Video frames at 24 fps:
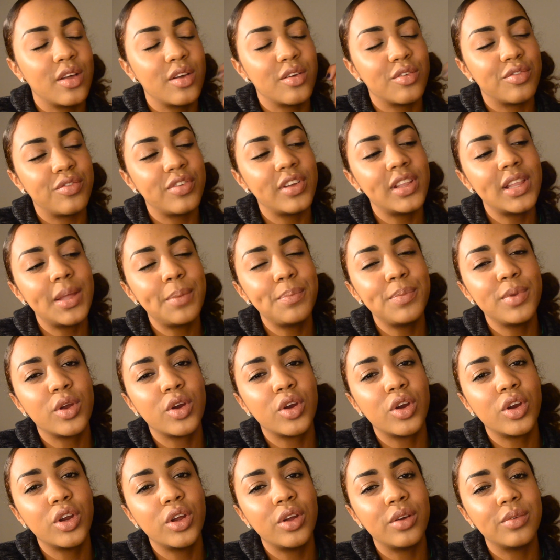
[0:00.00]
fill up
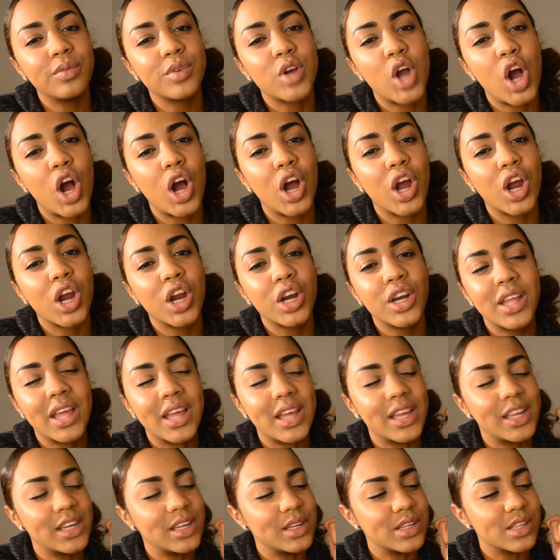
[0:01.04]
your card
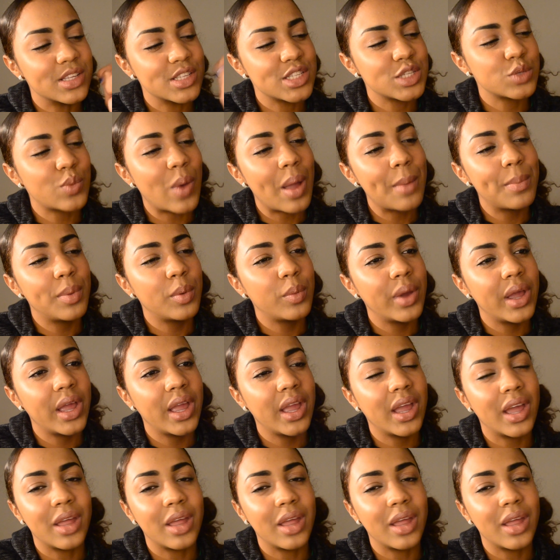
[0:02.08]
and swipe away